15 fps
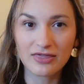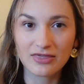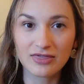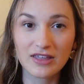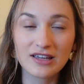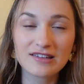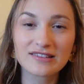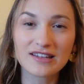
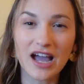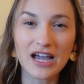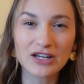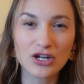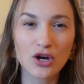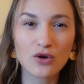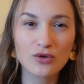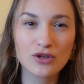This, I
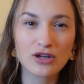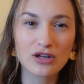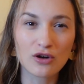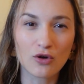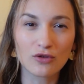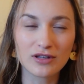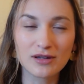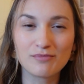know you can
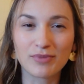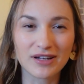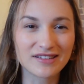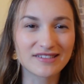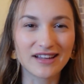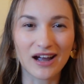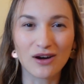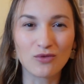only
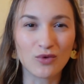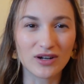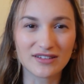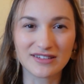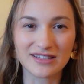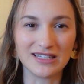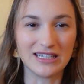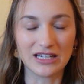bust out
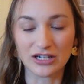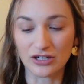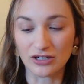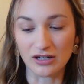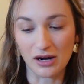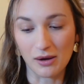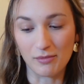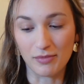once a
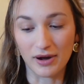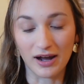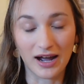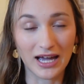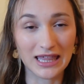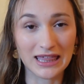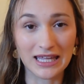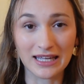year, but
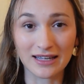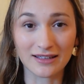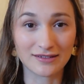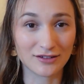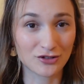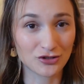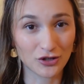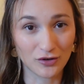I think it's
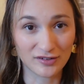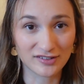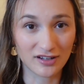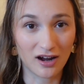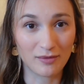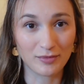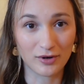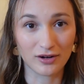a
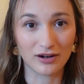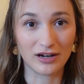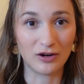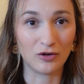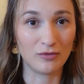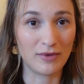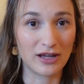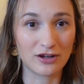showstopper. It
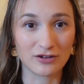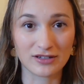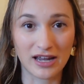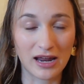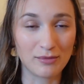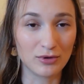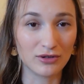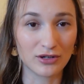will make your
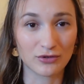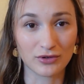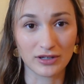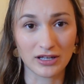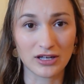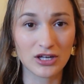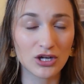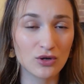table look really
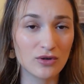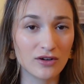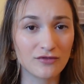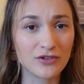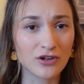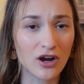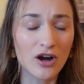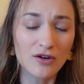cute
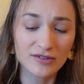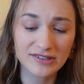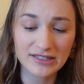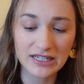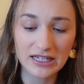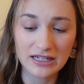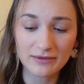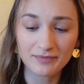if you're
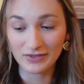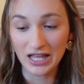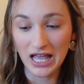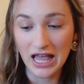hosting.